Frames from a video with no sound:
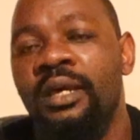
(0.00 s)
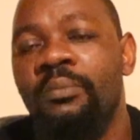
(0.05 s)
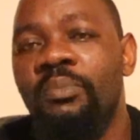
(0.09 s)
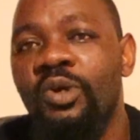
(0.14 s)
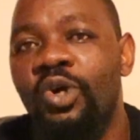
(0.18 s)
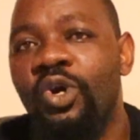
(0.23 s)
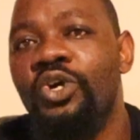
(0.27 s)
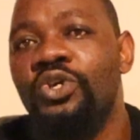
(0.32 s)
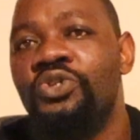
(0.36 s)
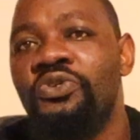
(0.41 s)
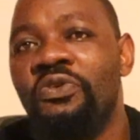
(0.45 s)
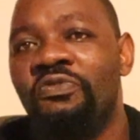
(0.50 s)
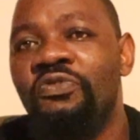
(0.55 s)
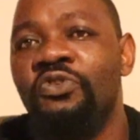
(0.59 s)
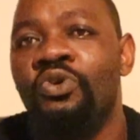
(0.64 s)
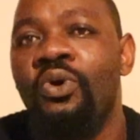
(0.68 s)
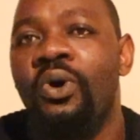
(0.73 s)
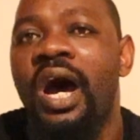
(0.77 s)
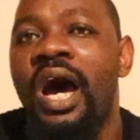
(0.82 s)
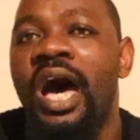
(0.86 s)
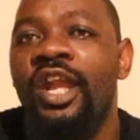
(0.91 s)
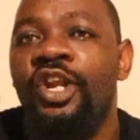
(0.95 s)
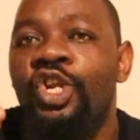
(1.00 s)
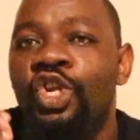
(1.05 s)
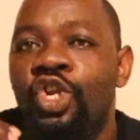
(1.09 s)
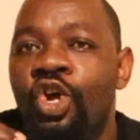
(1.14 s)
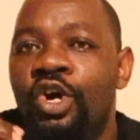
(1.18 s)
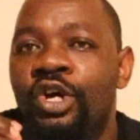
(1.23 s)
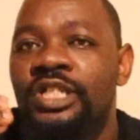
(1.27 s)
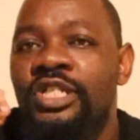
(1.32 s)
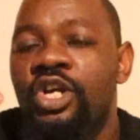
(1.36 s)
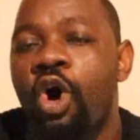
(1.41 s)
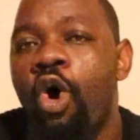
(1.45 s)
because of you are
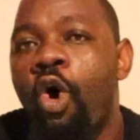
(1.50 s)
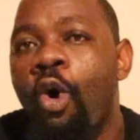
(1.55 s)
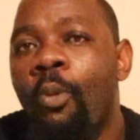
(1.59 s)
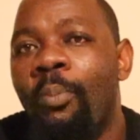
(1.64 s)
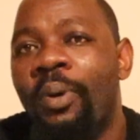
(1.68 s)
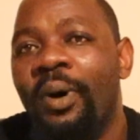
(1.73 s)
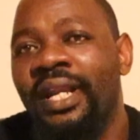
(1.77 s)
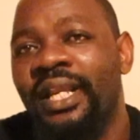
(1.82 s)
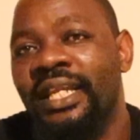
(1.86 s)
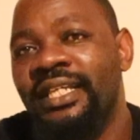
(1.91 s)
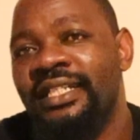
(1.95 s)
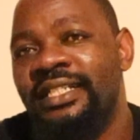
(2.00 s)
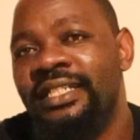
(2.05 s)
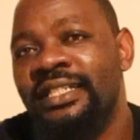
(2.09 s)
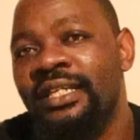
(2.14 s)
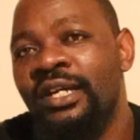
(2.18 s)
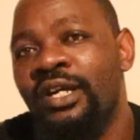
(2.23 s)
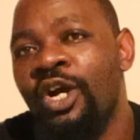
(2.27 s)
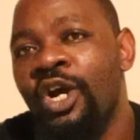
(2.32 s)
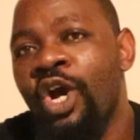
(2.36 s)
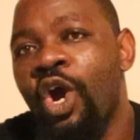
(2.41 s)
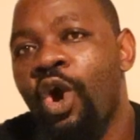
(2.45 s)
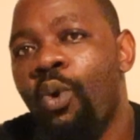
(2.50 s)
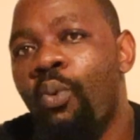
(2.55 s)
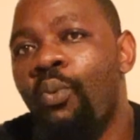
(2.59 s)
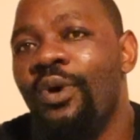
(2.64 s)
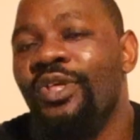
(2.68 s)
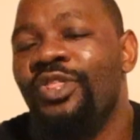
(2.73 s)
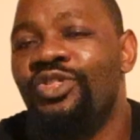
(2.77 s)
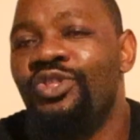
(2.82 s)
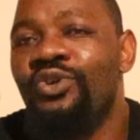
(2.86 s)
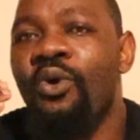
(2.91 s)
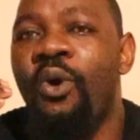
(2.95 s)
not operating
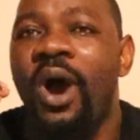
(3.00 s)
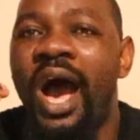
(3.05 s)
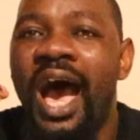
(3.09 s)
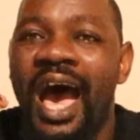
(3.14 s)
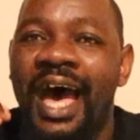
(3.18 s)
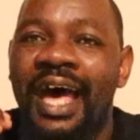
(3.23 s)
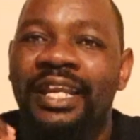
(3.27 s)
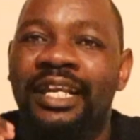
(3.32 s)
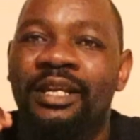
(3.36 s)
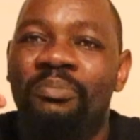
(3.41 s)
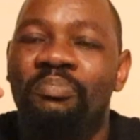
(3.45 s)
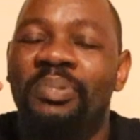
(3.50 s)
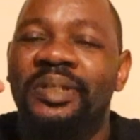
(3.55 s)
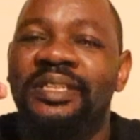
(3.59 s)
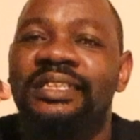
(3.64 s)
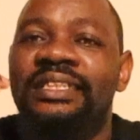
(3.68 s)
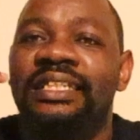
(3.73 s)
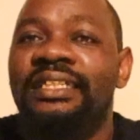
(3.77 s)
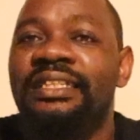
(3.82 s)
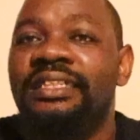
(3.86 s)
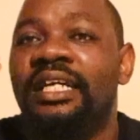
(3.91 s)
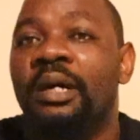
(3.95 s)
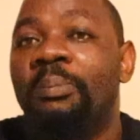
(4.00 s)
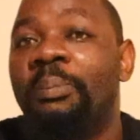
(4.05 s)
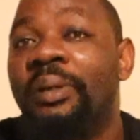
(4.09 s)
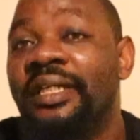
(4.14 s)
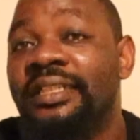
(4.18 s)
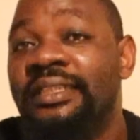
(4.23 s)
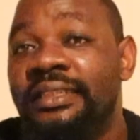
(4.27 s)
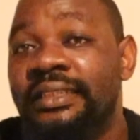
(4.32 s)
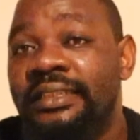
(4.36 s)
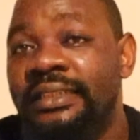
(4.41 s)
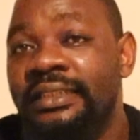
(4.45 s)
with your 100%
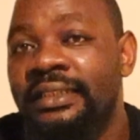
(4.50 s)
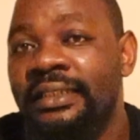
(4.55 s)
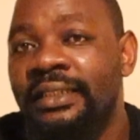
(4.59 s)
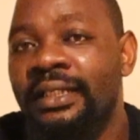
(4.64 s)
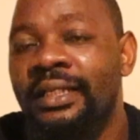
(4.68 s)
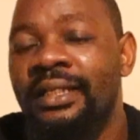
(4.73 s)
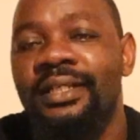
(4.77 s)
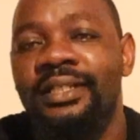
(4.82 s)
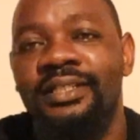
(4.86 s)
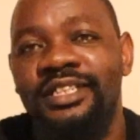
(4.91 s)
capacity